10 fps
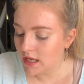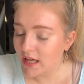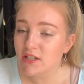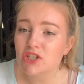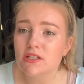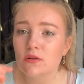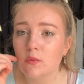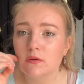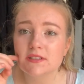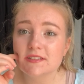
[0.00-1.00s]
actually
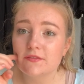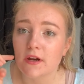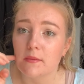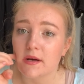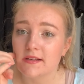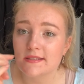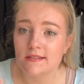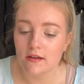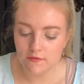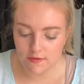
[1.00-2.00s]
holds a fair amount of
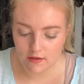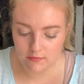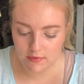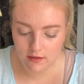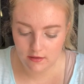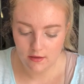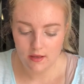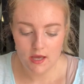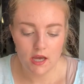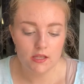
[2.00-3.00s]
stuff. So, I mean,
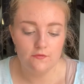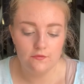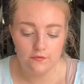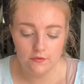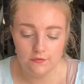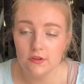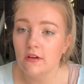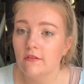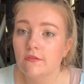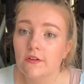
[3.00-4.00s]
I, for, if you're
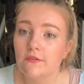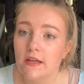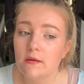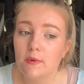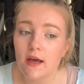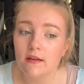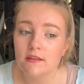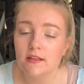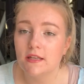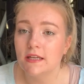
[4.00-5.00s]
looking for a fanny pack
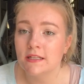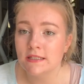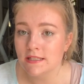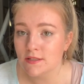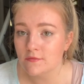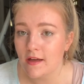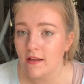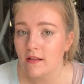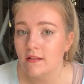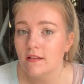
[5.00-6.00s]
that, like, cleans
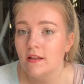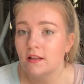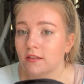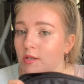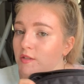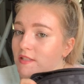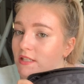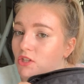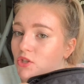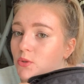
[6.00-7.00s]
well, looks
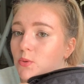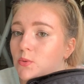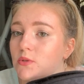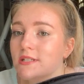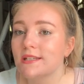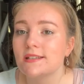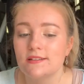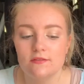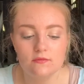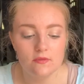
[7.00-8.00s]
cute,
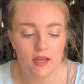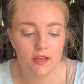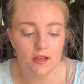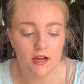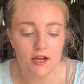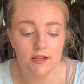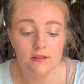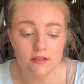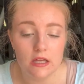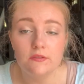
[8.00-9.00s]
like, I
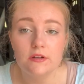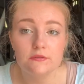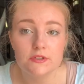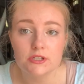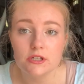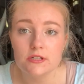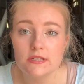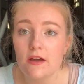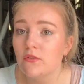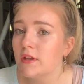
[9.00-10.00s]
love it for starters.
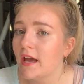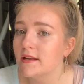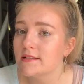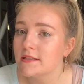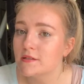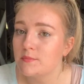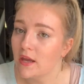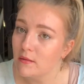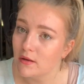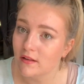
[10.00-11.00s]
I've only had it since
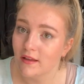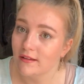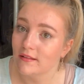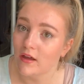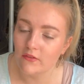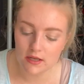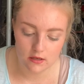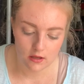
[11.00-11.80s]
May, but, like, love it.